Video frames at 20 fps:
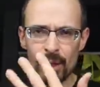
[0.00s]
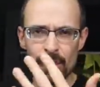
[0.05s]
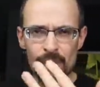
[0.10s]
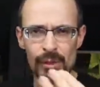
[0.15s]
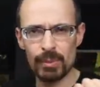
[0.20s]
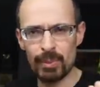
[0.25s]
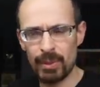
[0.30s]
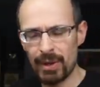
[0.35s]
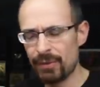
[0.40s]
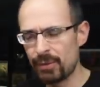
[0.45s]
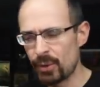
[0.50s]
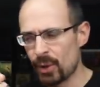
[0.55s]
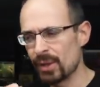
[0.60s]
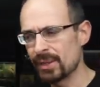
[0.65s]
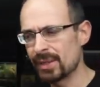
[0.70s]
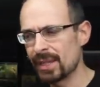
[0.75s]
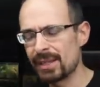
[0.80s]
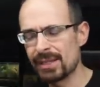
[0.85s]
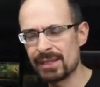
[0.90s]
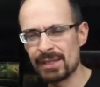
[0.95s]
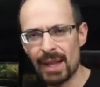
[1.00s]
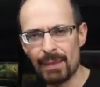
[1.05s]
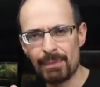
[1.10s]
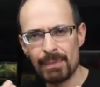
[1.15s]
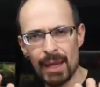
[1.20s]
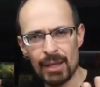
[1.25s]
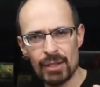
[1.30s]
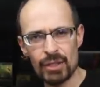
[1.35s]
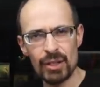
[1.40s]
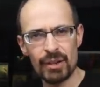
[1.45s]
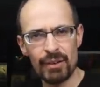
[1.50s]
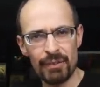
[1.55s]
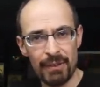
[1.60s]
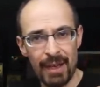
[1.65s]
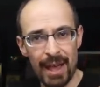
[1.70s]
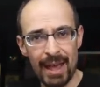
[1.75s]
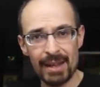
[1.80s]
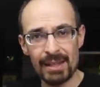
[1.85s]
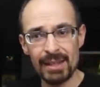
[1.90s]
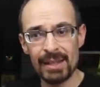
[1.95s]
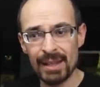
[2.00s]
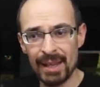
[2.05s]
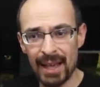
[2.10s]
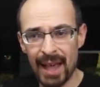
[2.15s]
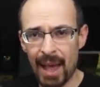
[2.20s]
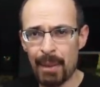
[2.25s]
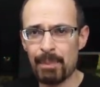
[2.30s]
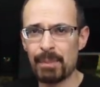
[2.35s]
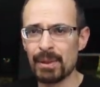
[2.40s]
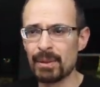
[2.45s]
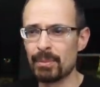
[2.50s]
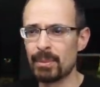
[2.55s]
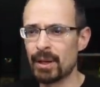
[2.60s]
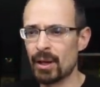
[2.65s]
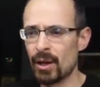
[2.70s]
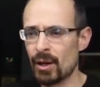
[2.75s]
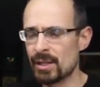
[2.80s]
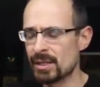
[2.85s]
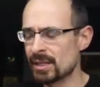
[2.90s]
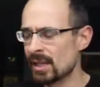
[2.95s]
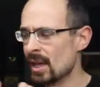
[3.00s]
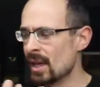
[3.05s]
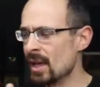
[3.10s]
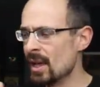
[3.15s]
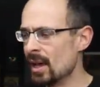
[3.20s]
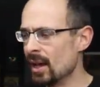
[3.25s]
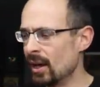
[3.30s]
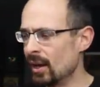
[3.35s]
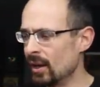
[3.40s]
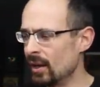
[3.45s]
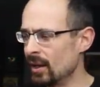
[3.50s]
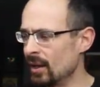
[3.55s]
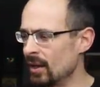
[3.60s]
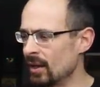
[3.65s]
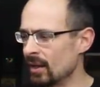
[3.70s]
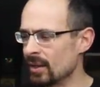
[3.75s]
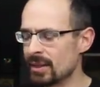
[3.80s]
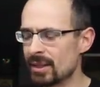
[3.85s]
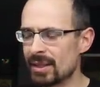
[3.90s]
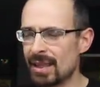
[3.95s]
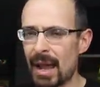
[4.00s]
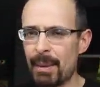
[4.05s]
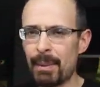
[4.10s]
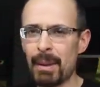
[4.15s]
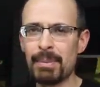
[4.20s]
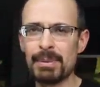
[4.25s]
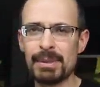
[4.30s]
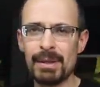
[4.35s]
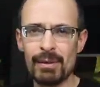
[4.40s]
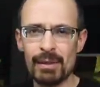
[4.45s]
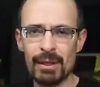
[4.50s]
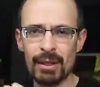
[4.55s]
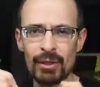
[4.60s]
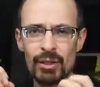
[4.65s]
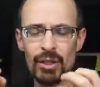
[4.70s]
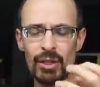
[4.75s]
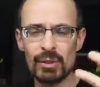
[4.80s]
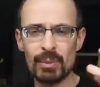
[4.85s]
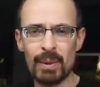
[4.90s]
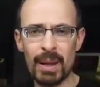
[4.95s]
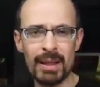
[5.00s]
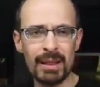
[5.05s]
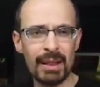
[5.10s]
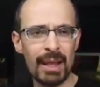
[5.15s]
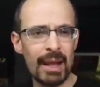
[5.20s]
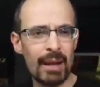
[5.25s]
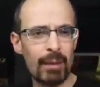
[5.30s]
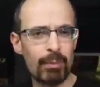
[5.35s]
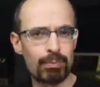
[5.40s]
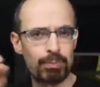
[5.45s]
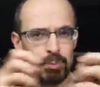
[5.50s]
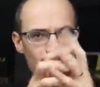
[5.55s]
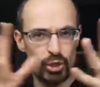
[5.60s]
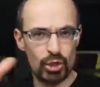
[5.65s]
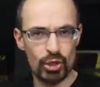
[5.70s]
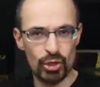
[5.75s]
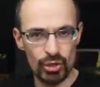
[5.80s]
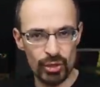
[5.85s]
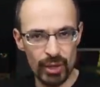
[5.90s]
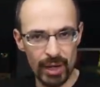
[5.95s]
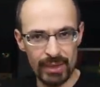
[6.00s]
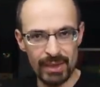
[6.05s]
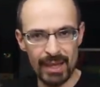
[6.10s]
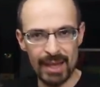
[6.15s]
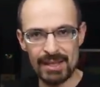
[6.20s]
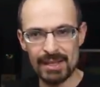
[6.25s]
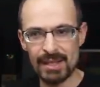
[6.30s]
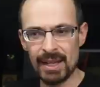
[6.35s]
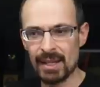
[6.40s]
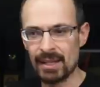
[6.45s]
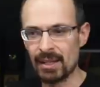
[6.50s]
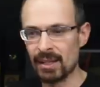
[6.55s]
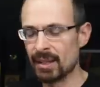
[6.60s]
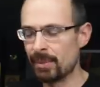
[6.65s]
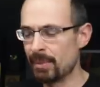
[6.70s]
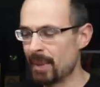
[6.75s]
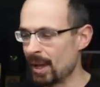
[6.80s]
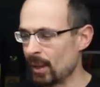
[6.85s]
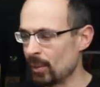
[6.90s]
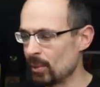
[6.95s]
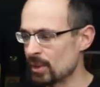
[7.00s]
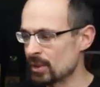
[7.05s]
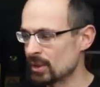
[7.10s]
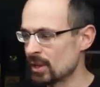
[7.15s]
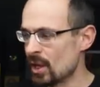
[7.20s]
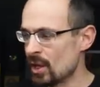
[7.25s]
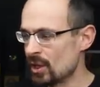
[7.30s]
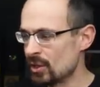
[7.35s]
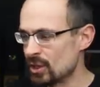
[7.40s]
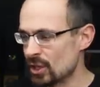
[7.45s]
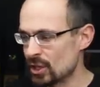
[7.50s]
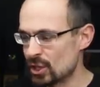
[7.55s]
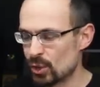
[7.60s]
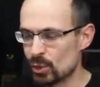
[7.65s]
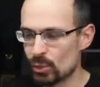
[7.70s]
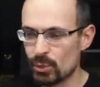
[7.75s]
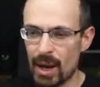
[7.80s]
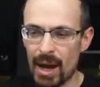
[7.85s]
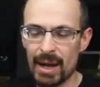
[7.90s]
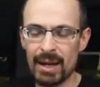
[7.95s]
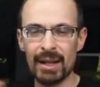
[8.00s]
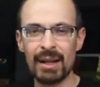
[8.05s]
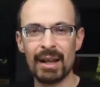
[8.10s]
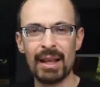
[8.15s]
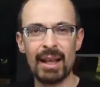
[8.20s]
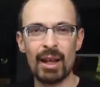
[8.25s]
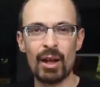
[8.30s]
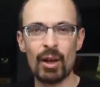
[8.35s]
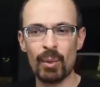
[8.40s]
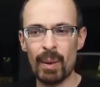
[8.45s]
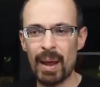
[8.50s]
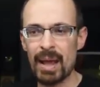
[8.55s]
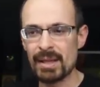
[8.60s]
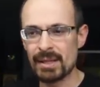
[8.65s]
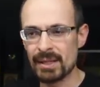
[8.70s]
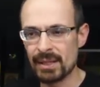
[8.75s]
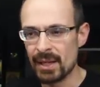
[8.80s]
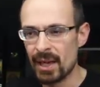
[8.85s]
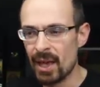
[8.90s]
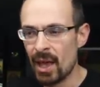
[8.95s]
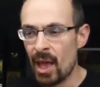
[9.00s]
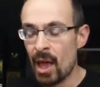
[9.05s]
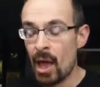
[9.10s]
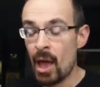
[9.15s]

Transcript: those brief contacts, I'm not sure if anything happened, because in the time lapse everything just went like and that's it, the male was just running like crazy.